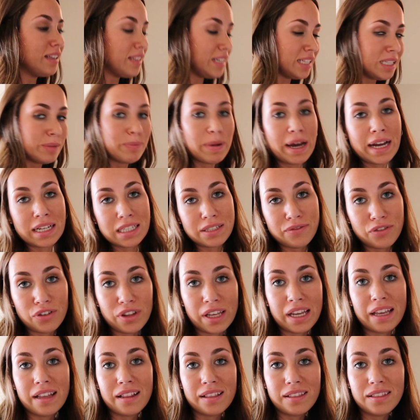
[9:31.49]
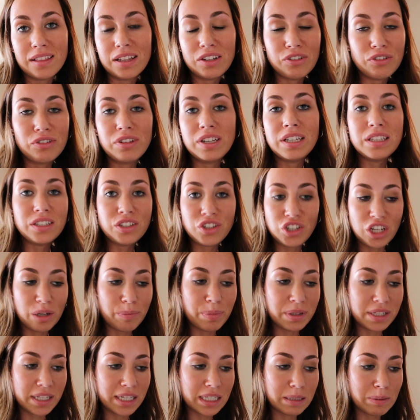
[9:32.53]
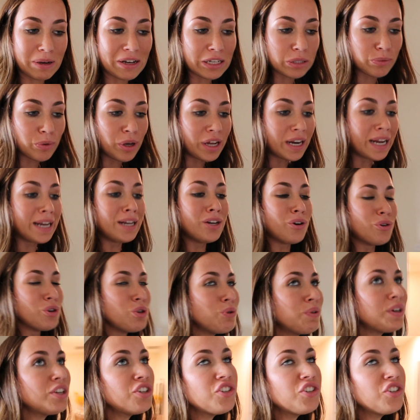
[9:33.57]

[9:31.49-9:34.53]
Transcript: these bats for like literally the cheapest as possible. And I know you